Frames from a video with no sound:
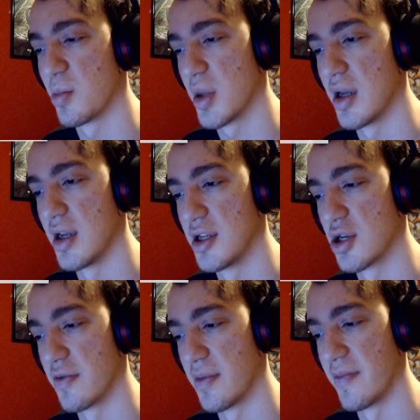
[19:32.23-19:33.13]

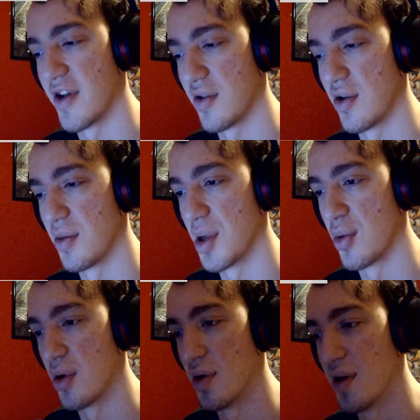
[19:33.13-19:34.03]
Ichigo from Found in Your Blood
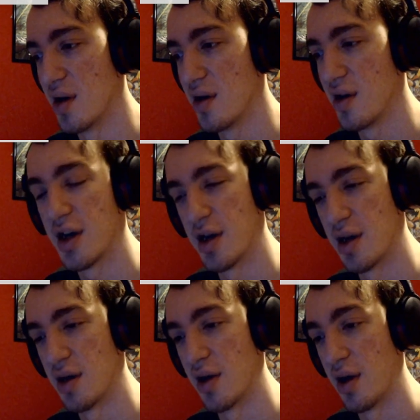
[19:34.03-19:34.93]
War a lot,
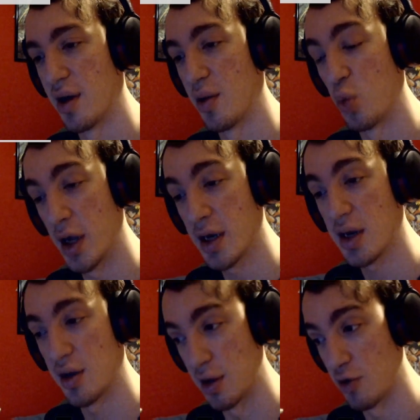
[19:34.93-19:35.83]
and White
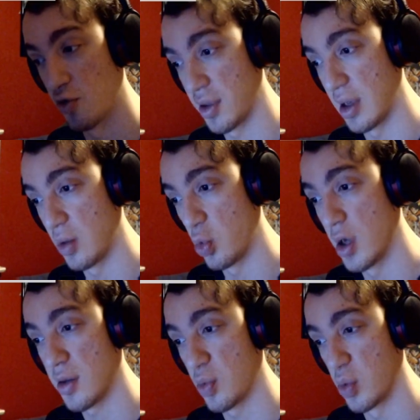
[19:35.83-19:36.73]
is interesting.
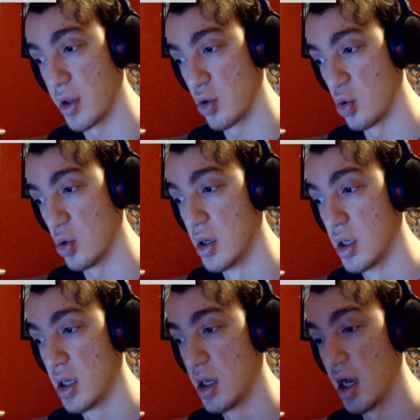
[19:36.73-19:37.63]
White's really cool,
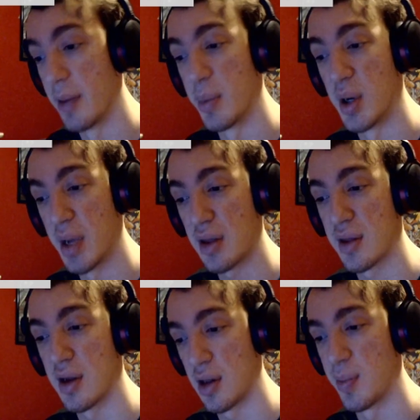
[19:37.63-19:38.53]
but it makes
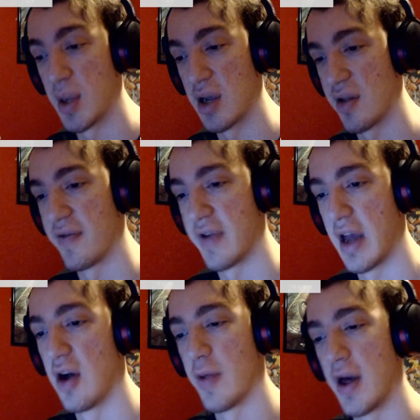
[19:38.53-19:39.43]
sense because of
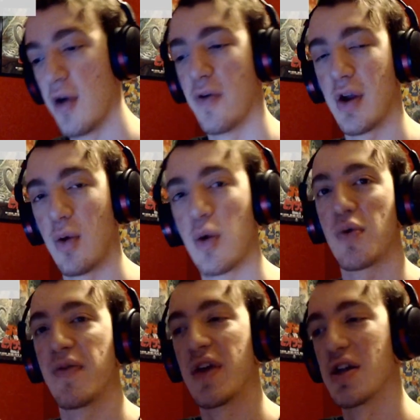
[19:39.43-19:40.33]
how that whole thing works
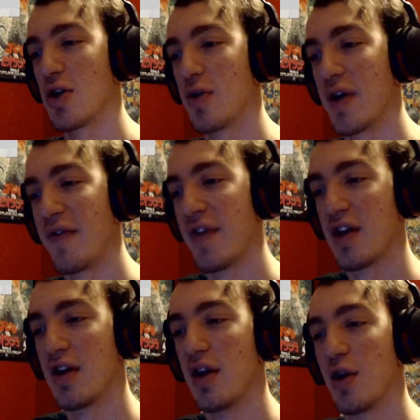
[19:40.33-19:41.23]
with Ichigo and
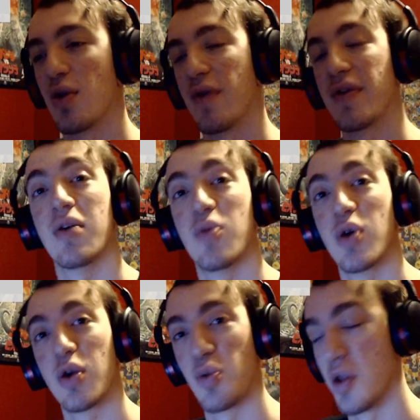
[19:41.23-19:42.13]
everything. So I think that
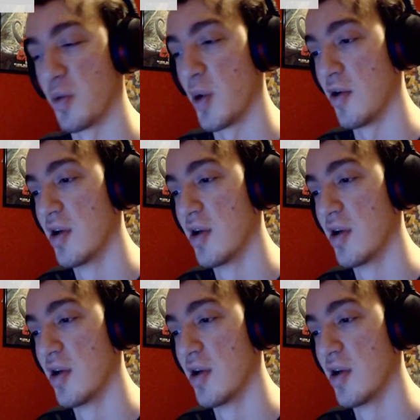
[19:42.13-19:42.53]
works really well.